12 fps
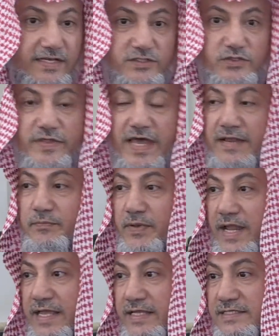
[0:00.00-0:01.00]
So that
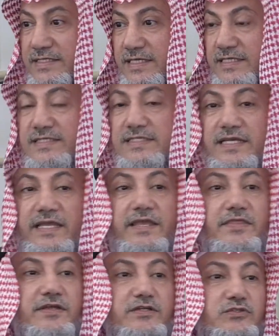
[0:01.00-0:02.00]
place is
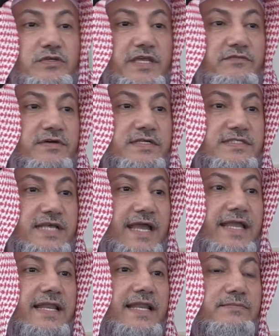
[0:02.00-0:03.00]
either to give us a
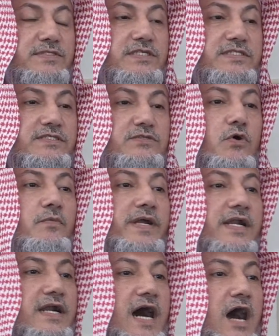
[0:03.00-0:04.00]
glimpse, no
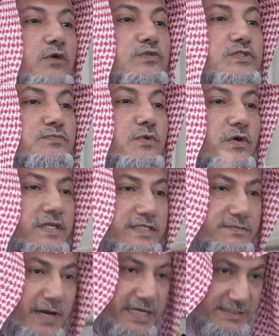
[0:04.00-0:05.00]
matter how small
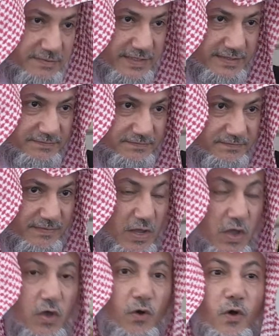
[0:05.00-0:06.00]
it might be,
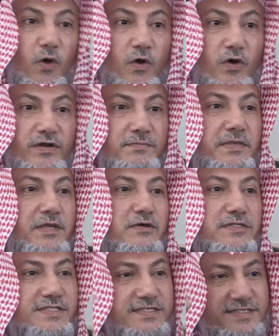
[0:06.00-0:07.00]
or
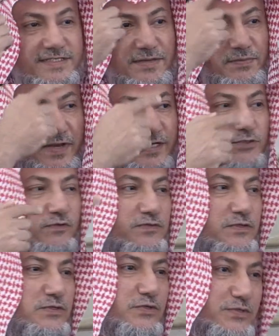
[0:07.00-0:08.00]
because this is the place of
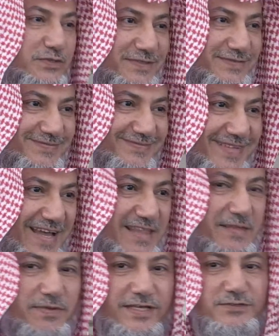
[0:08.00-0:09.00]
sujood,
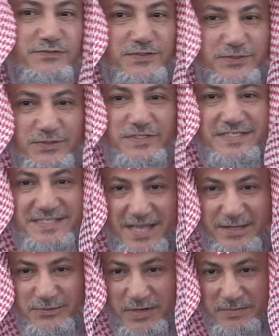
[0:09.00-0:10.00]
and the place of sujood is the
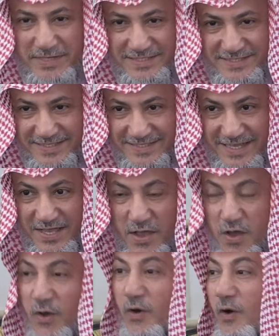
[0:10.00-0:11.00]
actual masjid.
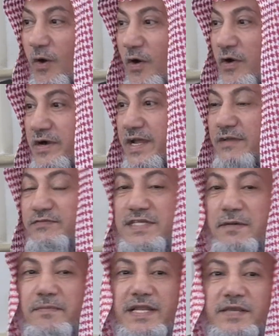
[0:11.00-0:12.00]
Or if
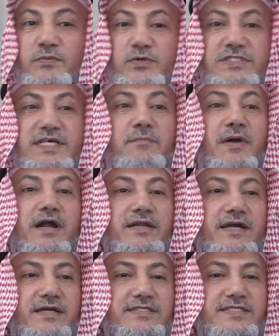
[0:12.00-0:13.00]
somebody puts a
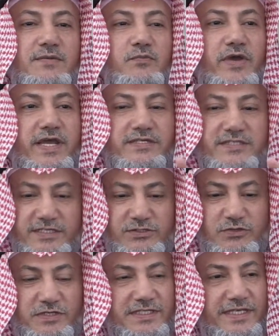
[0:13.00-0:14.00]
marker somewhere
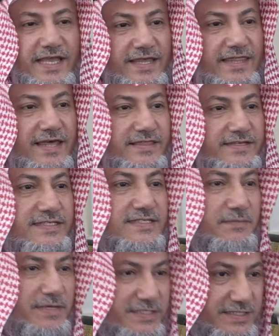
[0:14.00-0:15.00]
just to indicate that is
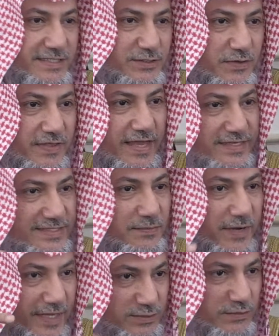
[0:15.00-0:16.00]
a masjid, so that is the
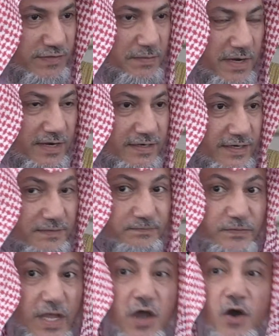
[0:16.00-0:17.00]
place of the marker.
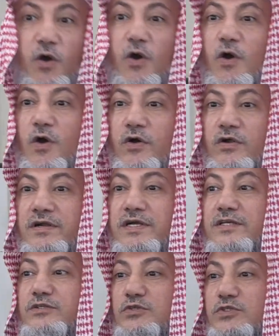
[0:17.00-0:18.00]

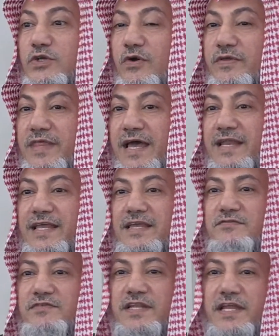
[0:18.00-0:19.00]
Or to show that
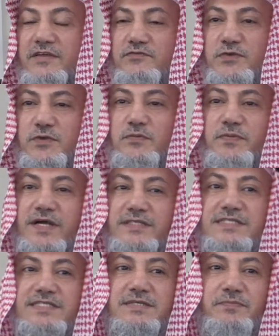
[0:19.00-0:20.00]
even if you
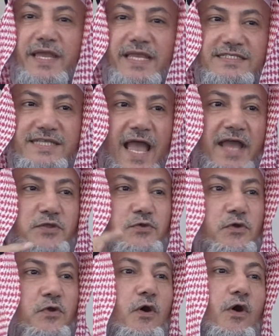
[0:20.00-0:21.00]
participate and
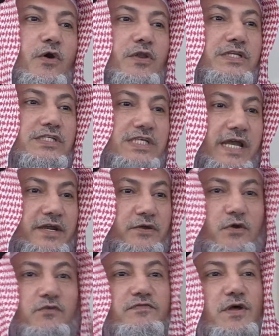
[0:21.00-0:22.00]
your whole share
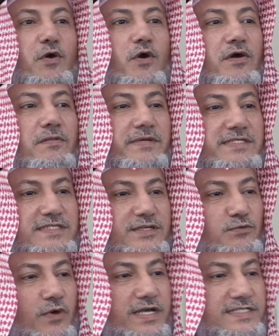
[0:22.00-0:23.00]
of the whole
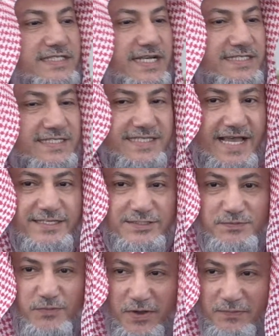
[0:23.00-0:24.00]
masjid was just that
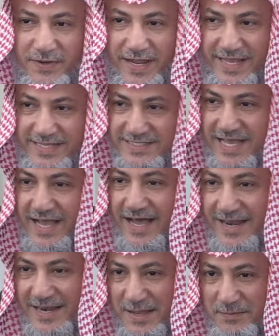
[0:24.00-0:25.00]
small place,
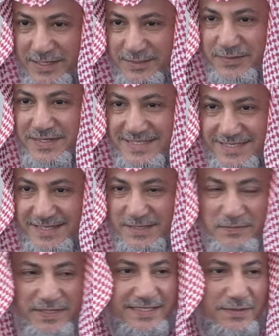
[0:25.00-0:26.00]
Allah Almighty will
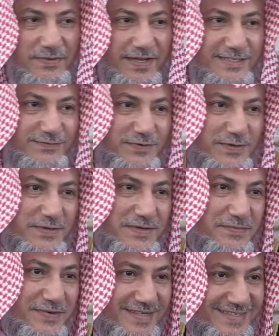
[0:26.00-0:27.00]
still build a place for you
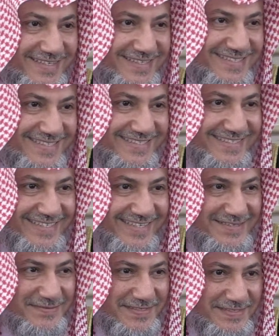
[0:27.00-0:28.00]
in paradise.
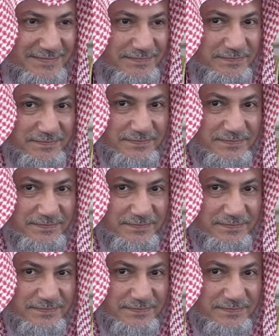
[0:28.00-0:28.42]
Alhamdulillah.